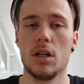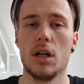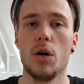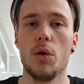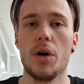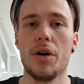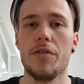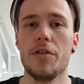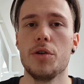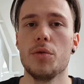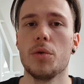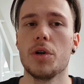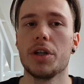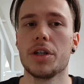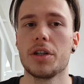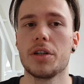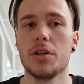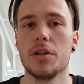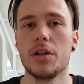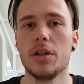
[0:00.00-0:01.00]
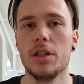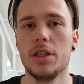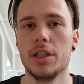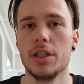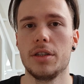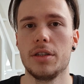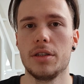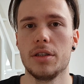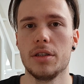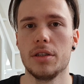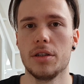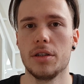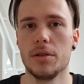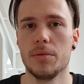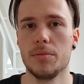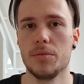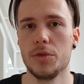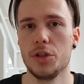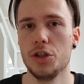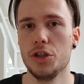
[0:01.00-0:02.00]
however you want to call it,
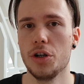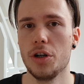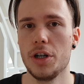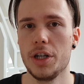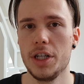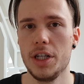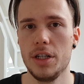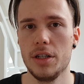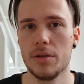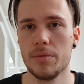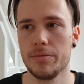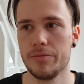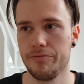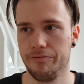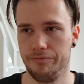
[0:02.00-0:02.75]
journey.